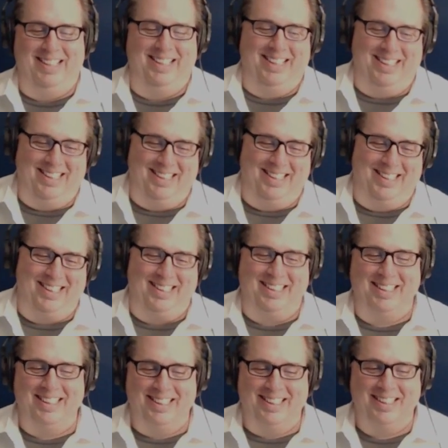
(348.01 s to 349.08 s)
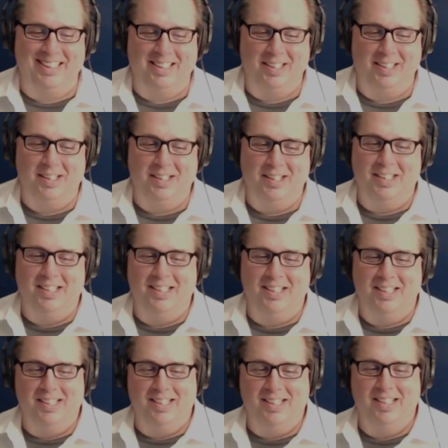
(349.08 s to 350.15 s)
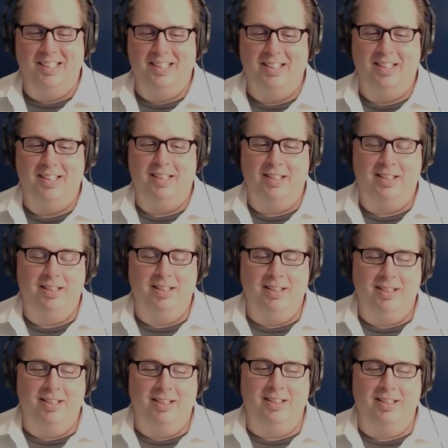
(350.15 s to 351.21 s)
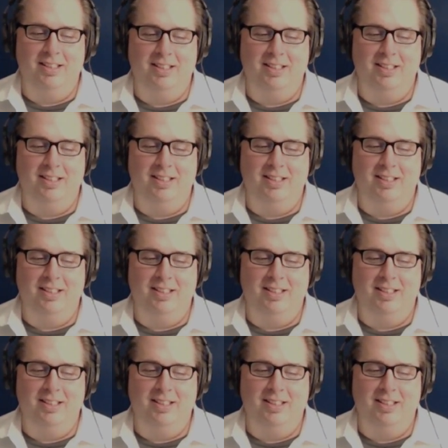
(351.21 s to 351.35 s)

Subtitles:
[no speech]